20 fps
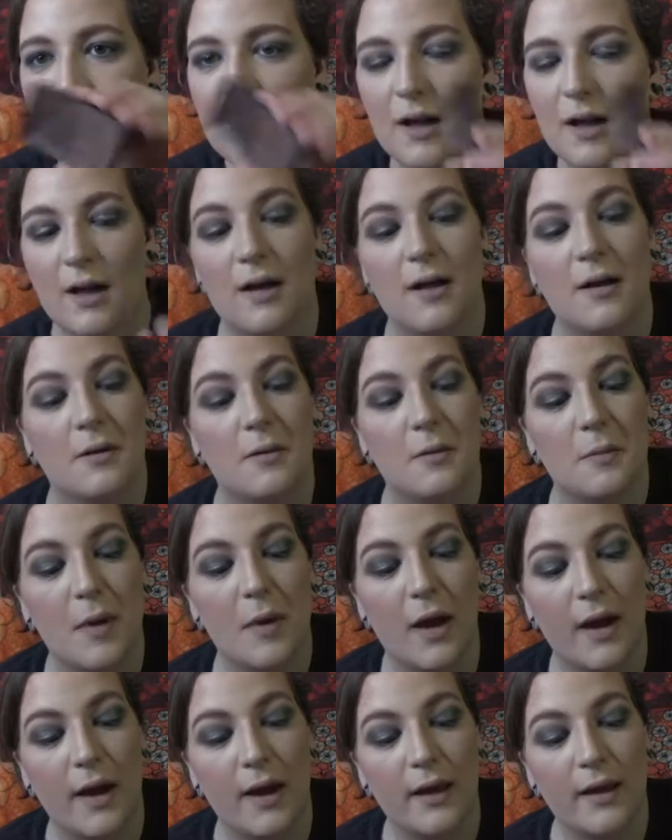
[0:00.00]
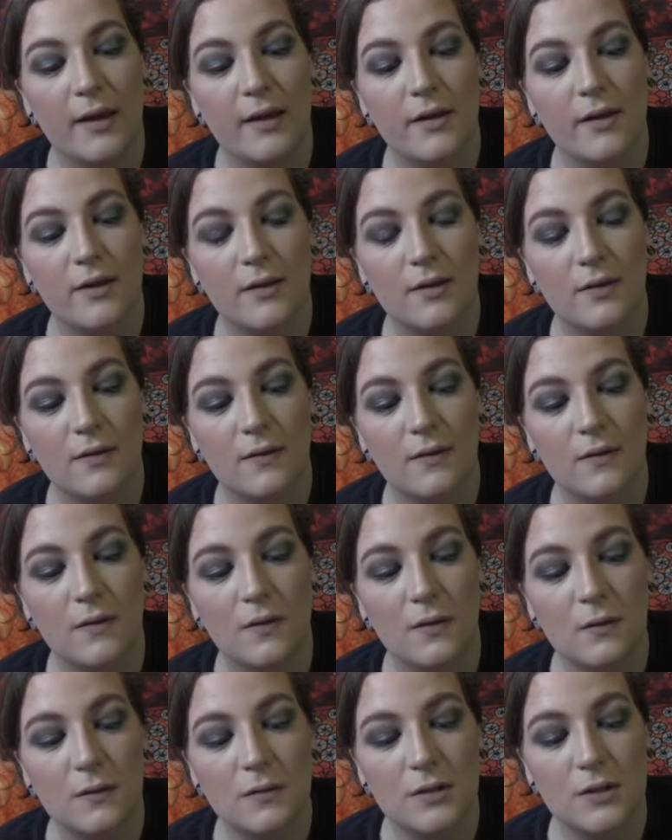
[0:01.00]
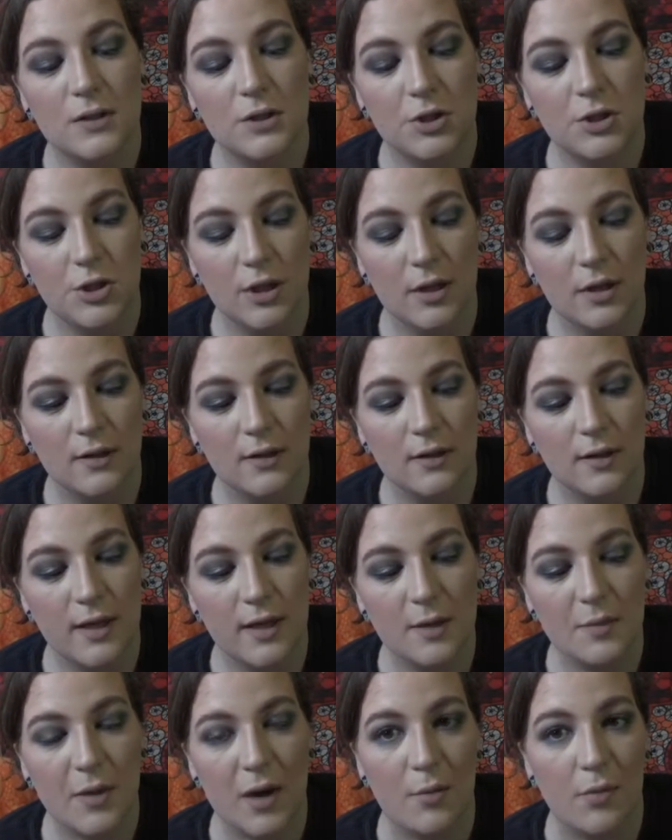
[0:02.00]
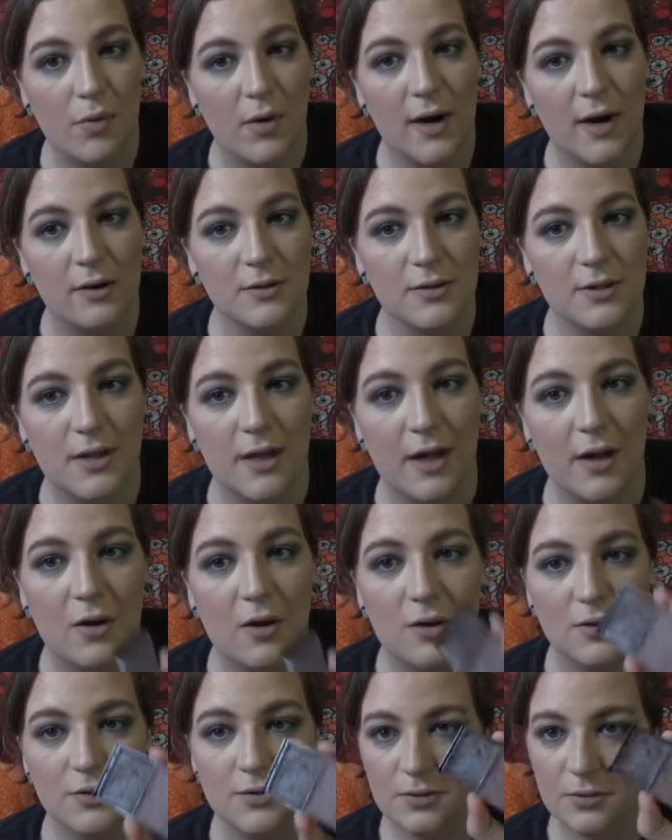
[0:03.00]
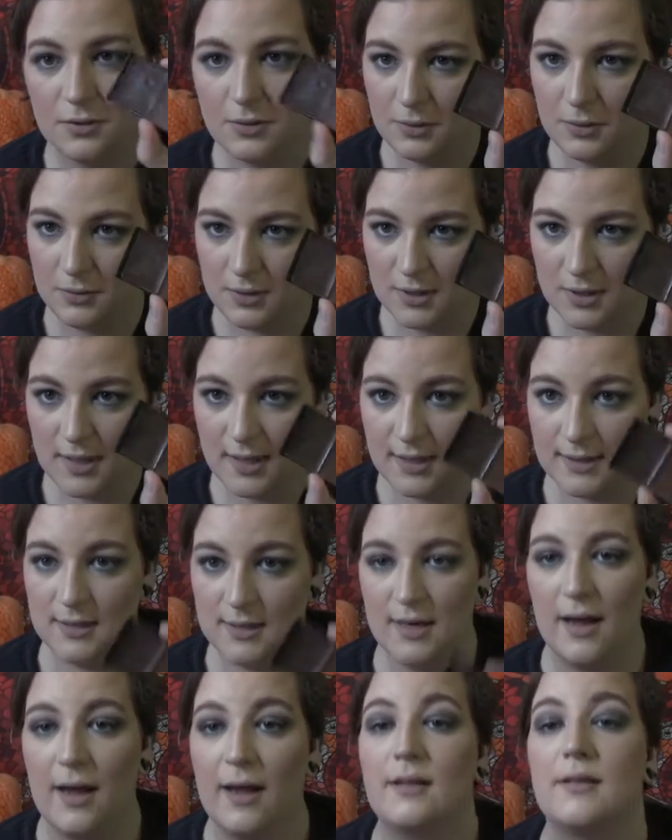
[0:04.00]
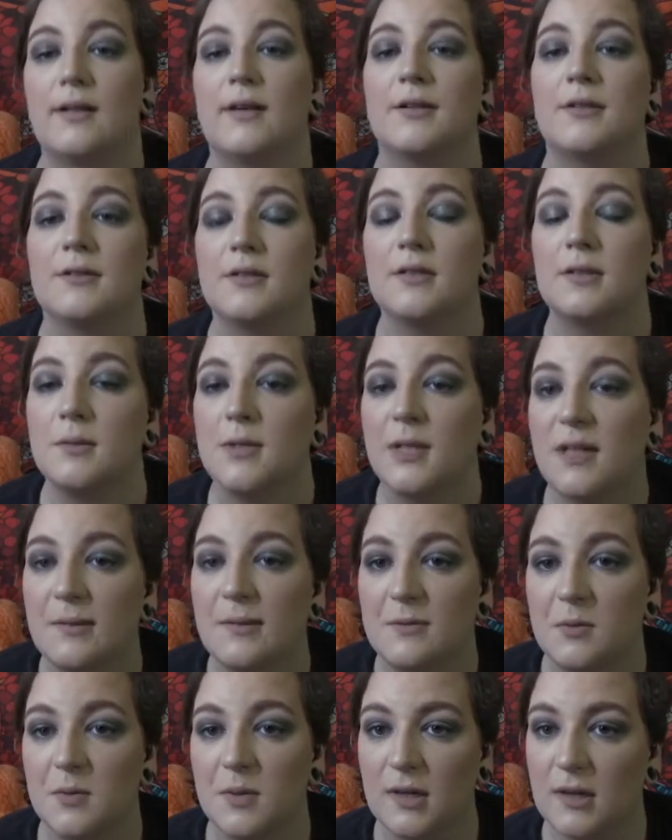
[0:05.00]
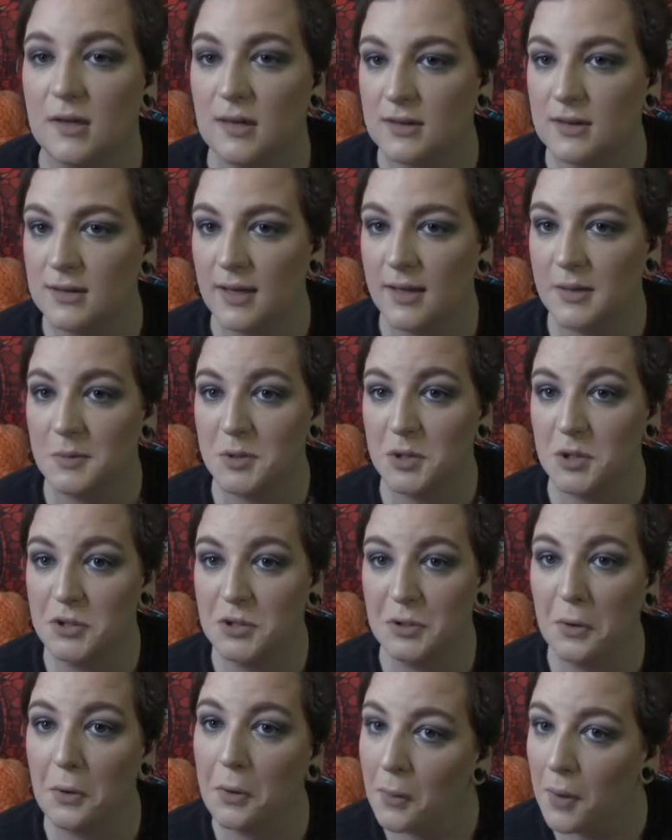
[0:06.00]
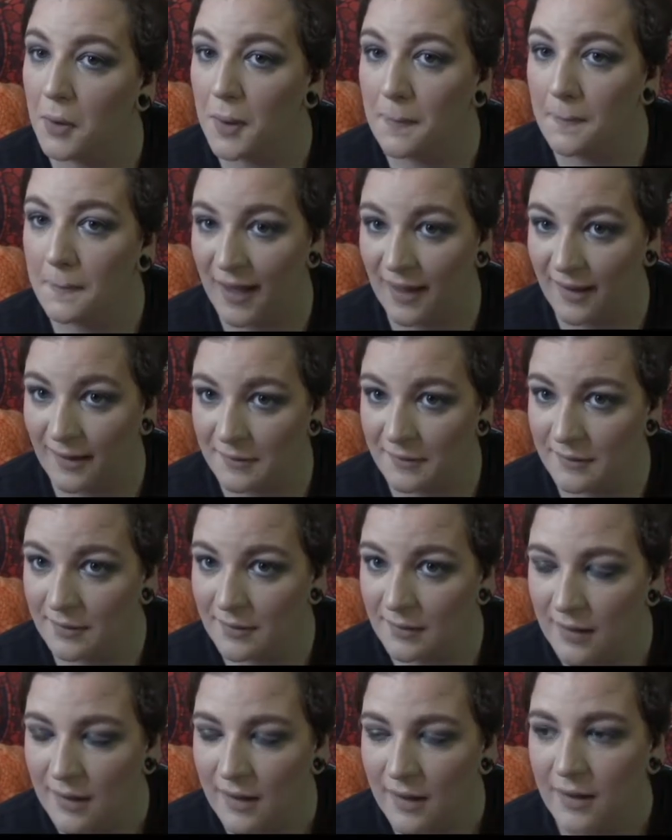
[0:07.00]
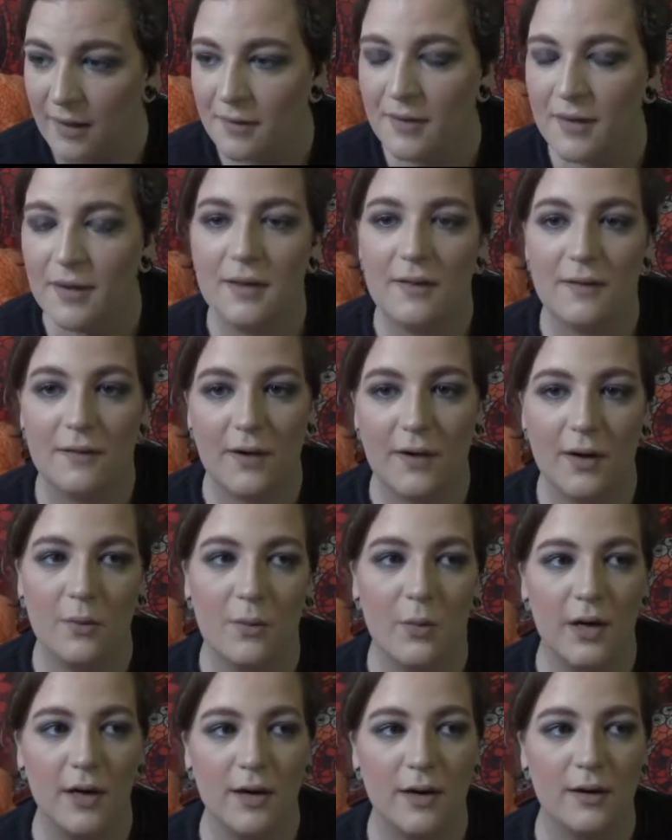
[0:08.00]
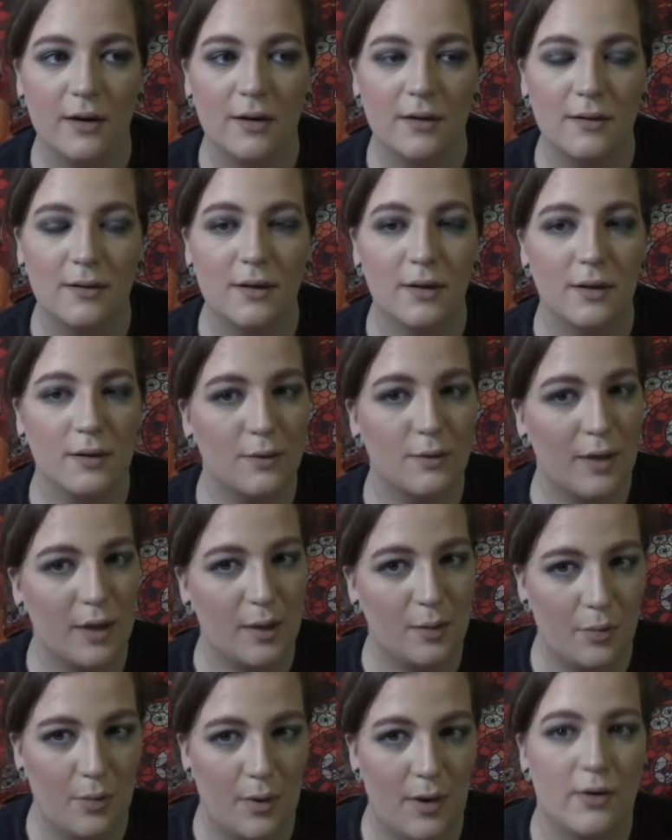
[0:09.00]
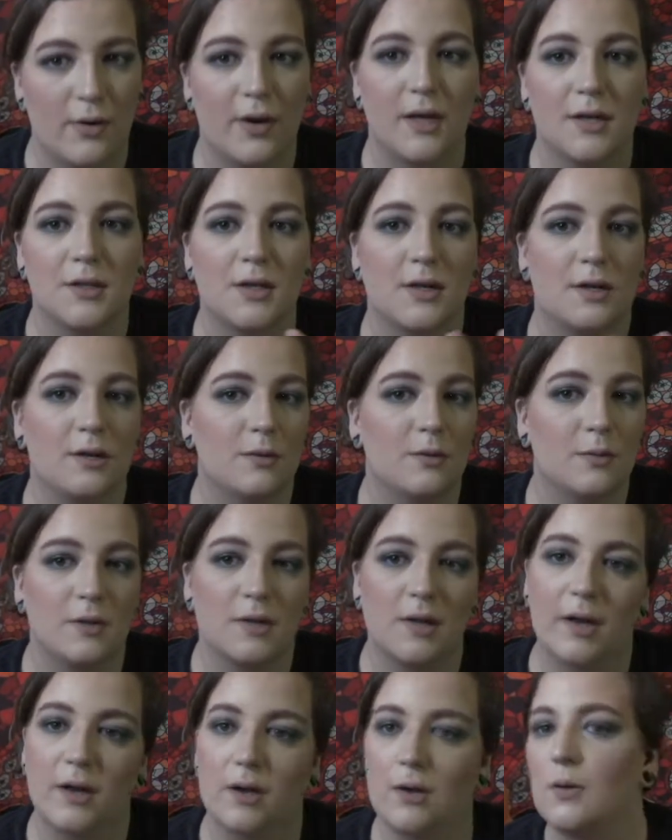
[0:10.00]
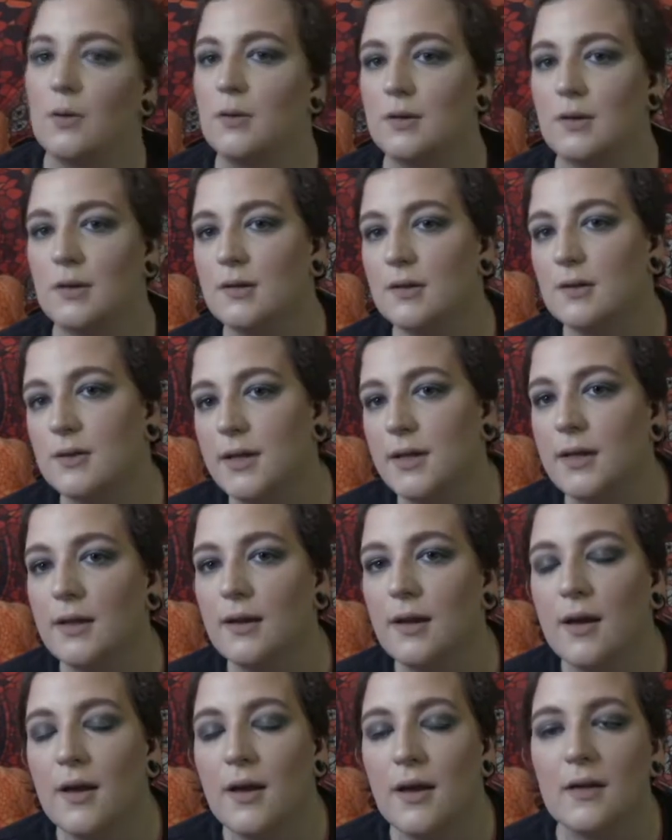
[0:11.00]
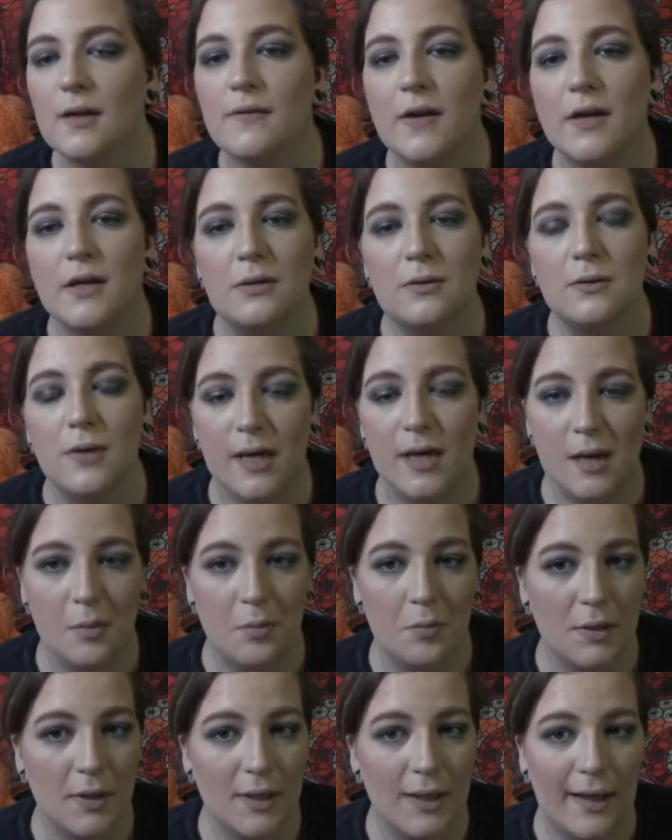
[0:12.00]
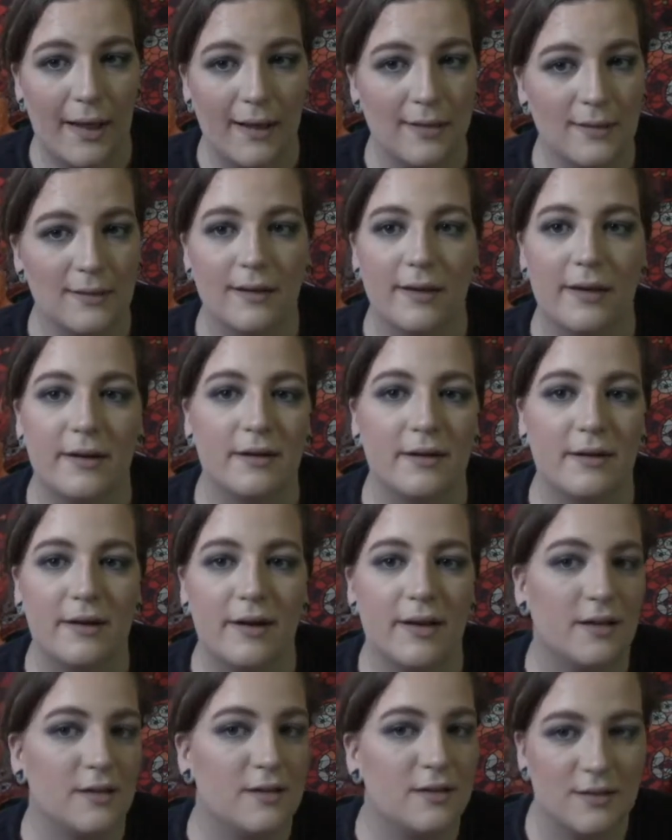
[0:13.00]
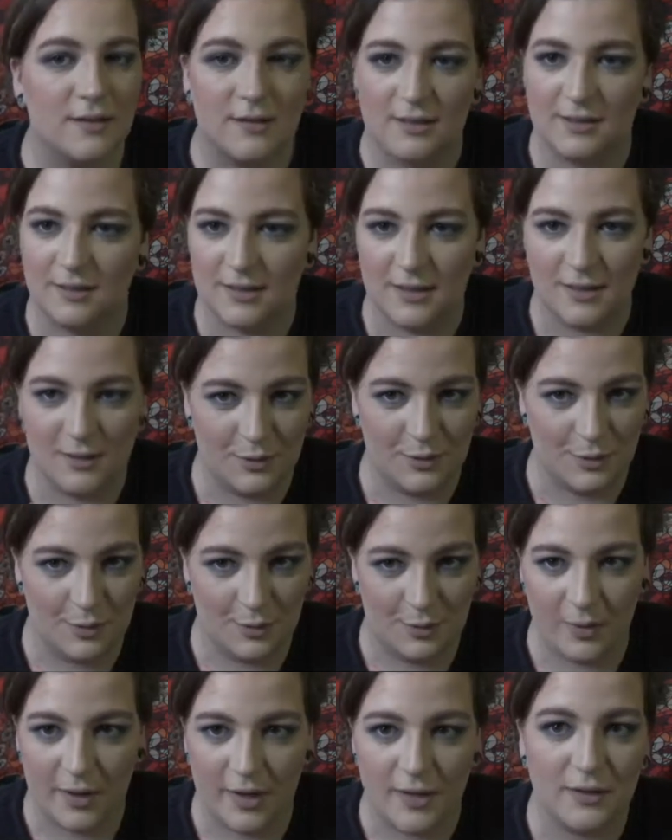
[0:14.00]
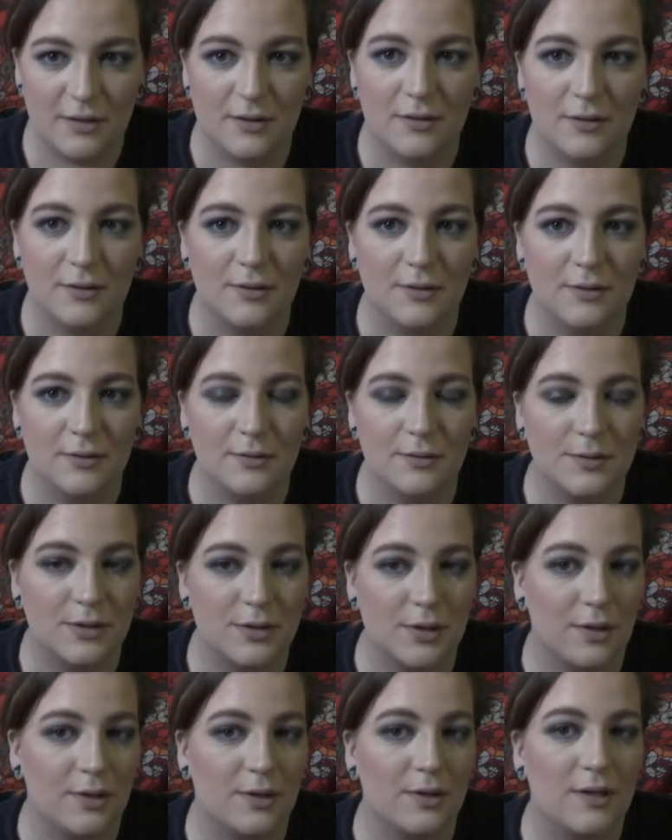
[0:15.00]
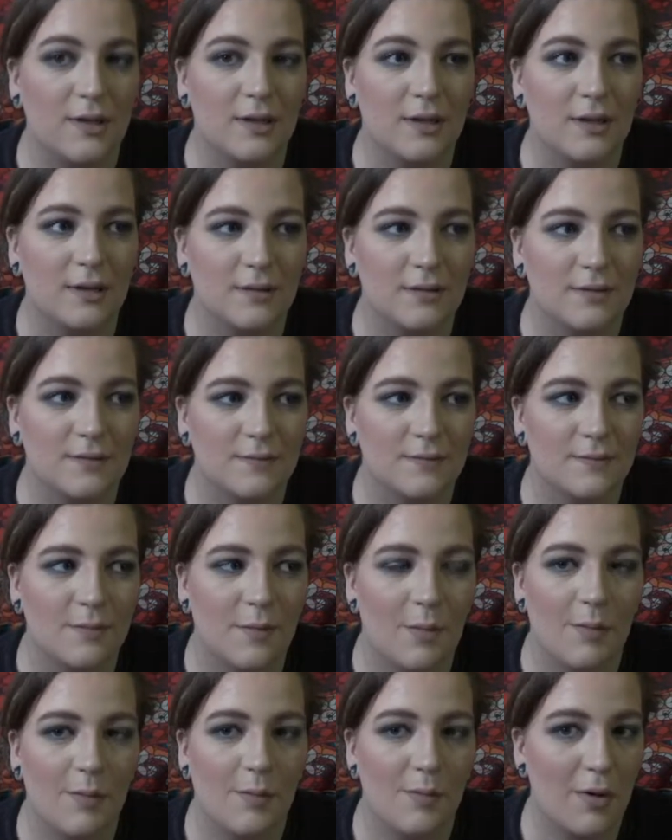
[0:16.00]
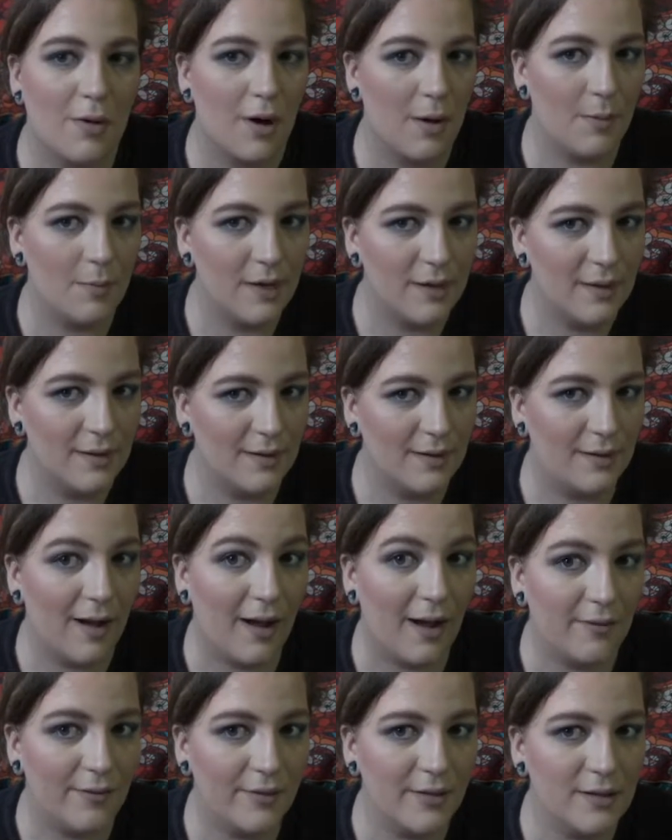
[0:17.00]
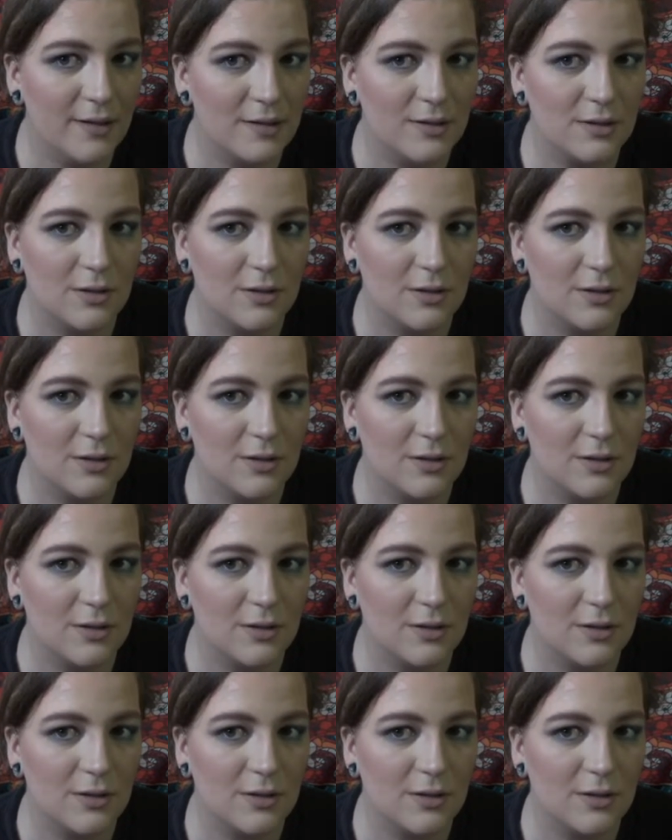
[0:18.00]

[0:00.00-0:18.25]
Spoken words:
I use the gel in my brows, and I also use it as an eyeliner sometimes because I'm so pale that if I wear, you know, like brown eyeshadow with like gold on the lid, if I do like a black liner, it just is way too starkly prominent and obvious.